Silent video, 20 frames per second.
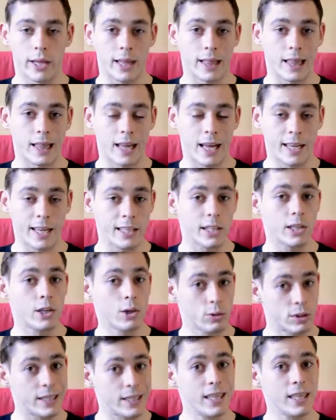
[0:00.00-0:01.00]
that
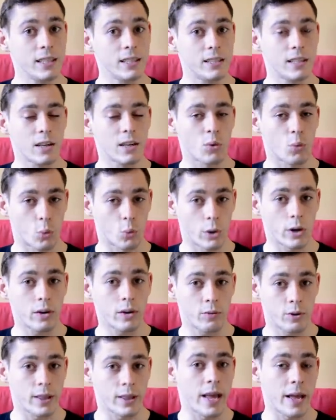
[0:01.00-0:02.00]
Aikido did
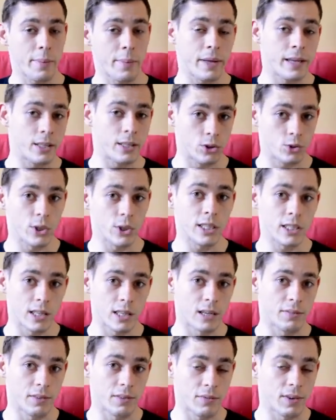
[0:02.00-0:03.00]
work for them in a street
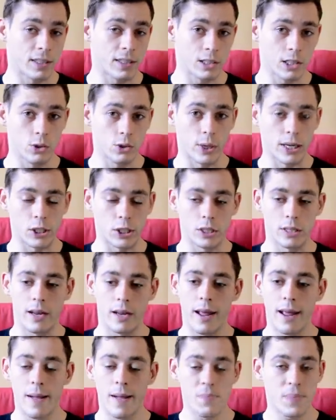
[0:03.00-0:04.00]
self-defense situation,
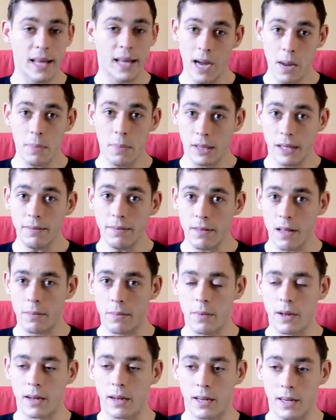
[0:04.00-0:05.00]
and I believe
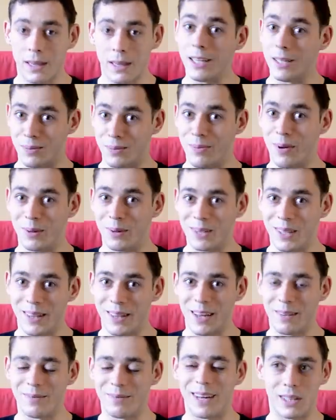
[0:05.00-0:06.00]
them, at least most of
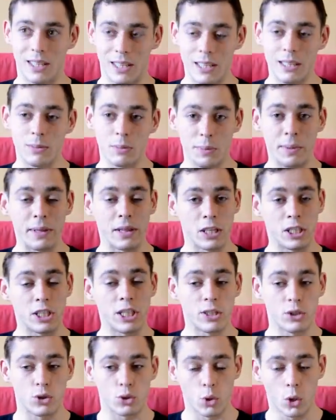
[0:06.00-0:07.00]
them. They seem to be
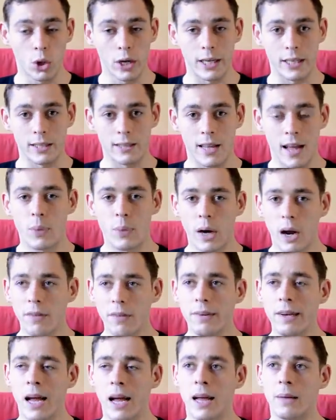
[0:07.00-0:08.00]
legit stories, but
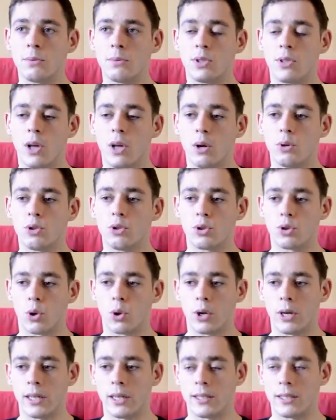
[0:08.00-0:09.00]
oftentimes those
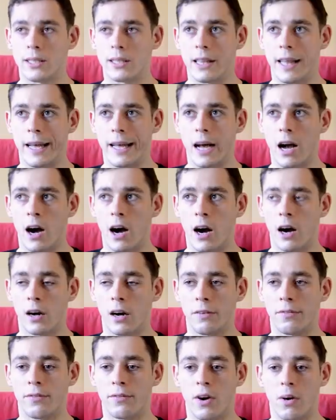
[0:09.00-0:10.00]
stories, they
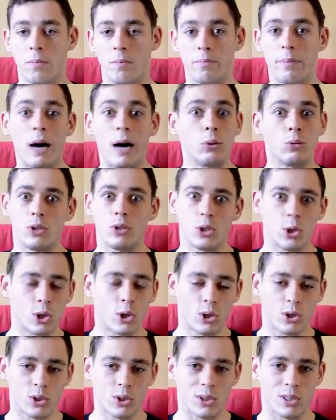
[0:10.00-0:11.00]
are from
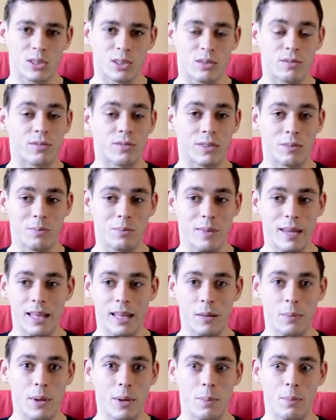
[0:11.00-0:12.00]
bouncers,
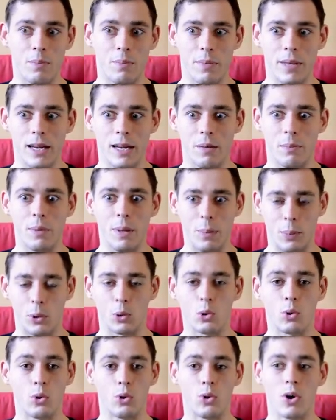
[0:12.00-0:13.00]
meaning people
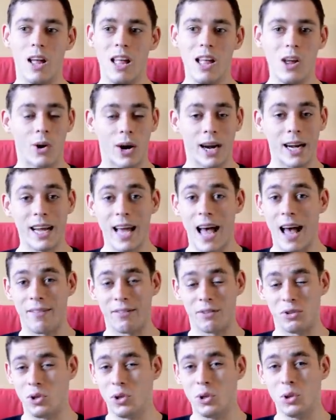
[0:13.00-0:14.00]
who already
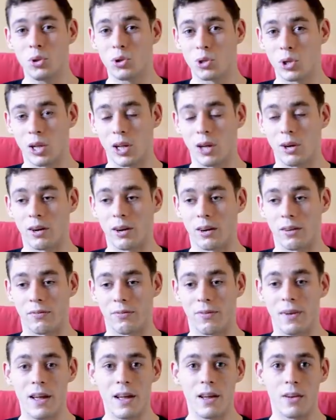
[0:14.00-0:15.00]
have a huge load of